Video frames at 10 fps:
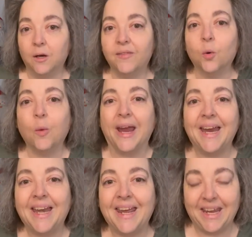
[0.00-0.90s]
They're
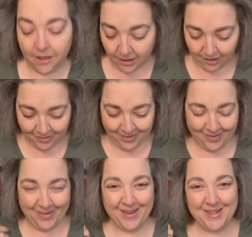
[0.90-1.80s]
weighty.
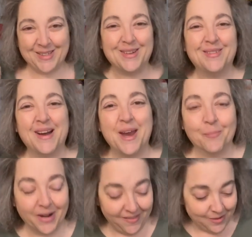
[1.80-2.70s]
So I
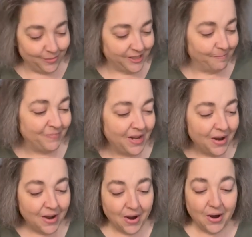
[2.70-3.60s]
am bringing those.
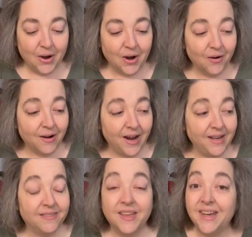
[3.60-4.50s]
All
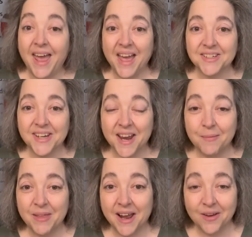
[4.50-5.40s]
right, the next
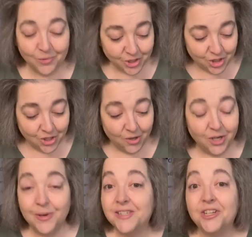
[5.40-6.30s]
item that I will show
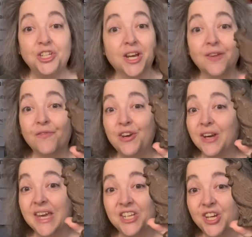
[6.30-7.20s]
you is a chicken for
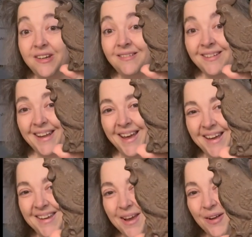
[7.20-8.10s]
your kitchen.
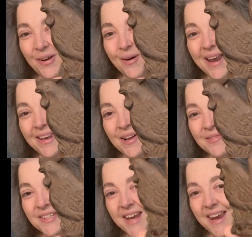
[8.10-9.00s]
Y'all know I
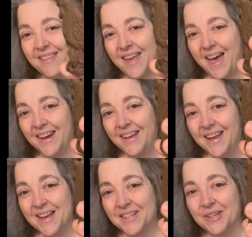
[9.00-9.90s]
love saying that.
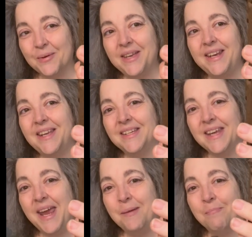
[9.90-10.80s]
So it is
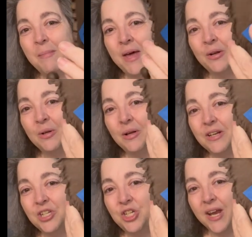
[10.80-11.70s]
a metal
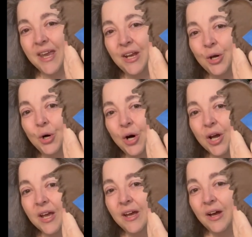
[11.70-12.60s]
chicken
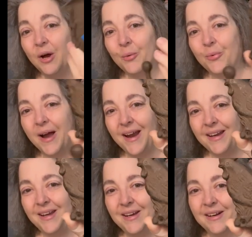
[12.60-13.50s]
hook
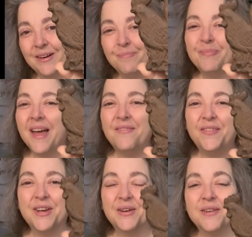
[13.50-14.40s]
right here. I
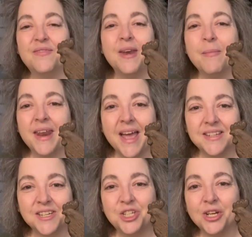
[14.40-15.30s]
figure if anybody
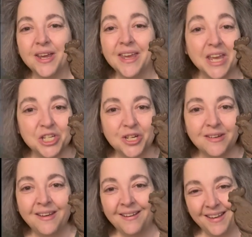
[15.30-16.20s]
has a chicken
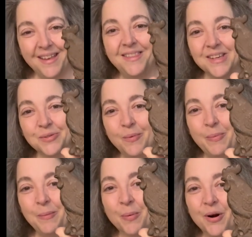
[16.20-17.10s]
kitchen, this would
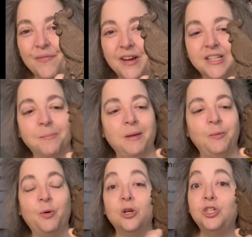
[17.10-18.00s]
be perfect to
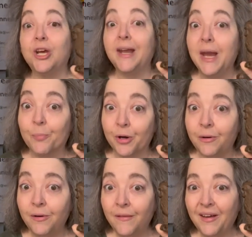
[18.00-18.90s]
maybe put a chicken
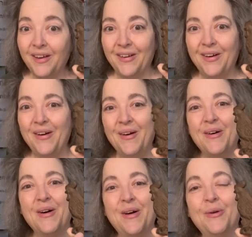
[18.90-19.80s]
apron
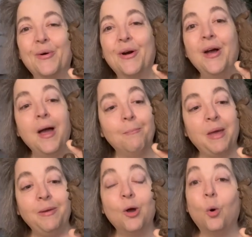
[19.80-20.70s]
on or
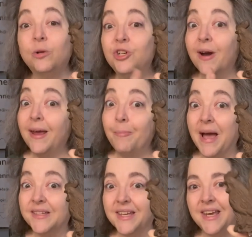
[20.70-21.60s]
maybe hold your egg
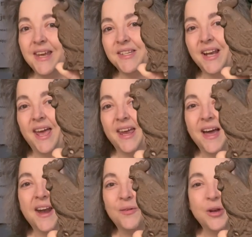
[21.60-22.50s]
baskets. Like, I don't